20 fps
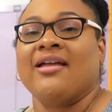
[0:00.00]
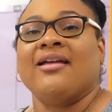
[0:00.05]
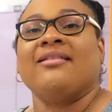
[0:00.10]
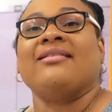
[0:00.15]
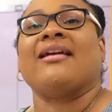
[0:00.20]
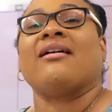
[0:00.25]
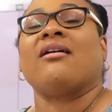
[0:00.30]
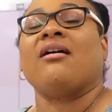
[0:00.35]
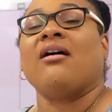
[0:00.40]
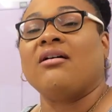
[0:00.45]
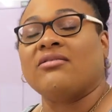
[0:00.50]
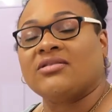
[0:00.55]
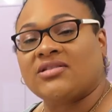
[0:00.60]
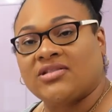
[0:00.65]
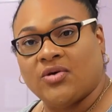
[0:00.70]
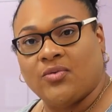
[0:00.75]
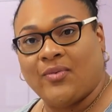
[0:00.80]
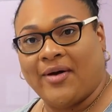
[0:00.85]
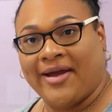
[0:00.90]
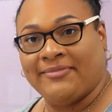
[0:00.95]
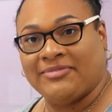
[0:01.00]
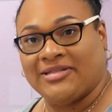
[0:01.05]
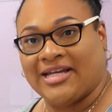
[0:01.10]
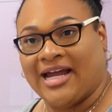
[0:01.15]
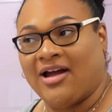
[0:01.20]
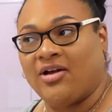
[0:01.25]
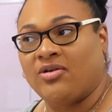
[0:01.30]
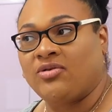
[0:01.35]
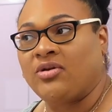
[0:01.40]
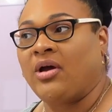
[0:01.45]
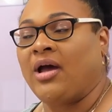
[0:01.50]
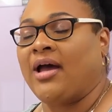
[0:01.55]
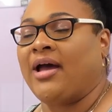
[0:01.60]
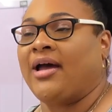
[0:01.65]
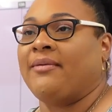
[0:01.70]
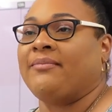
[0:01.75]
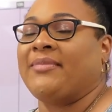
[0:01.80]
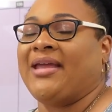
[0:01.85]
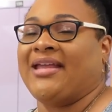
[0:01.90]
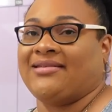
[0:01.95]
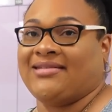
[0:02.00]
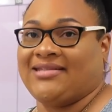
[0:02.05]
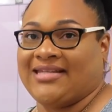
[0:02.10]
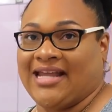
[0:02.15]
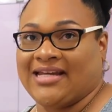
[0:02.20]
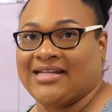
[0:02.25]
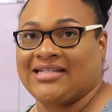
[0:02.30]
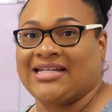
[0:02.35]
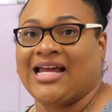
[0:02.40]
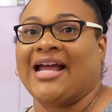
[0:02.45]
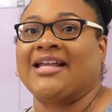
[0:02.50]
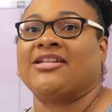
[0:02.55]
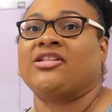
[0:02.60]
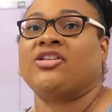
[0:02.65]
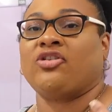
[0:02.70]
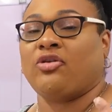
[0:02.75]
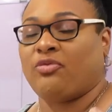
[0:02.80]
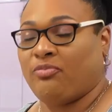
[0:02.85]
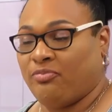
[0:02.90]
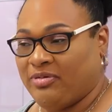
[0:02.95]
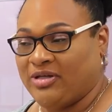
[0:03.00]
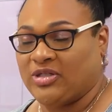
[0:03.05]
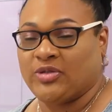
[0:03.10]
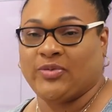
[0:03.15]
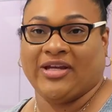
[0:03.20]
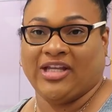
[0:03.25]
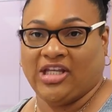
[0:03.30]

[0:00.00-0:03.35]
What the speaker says: They are also wiped down and sanitized between